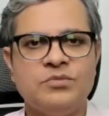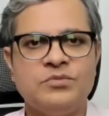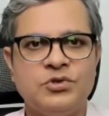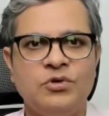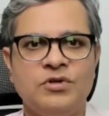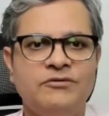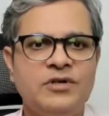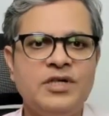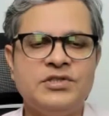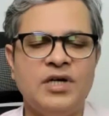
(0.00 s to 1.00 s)
So the
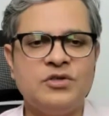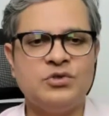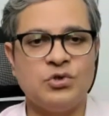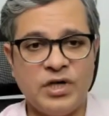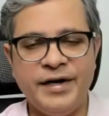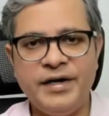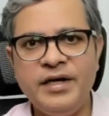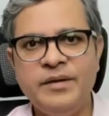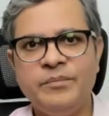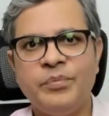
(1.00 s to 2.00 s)
words are society,